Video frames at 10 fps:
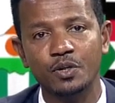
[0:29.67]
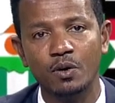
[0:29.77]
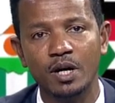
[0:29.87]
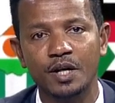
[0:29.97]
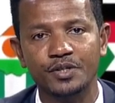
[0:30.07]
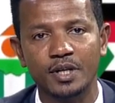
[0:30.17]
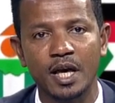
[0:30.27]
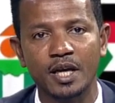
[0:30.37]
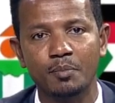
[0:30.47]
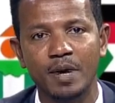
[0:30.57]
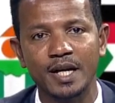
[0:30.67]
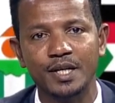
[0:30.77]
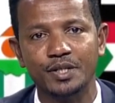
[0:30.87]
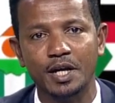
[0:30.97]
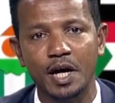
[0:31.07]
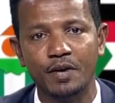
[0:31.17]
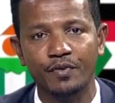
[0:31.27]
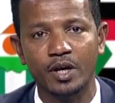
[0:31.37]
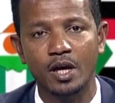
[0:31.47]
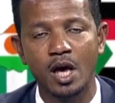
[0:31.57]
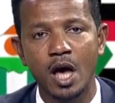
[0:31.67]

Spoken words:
scholars like Marcus Garvey,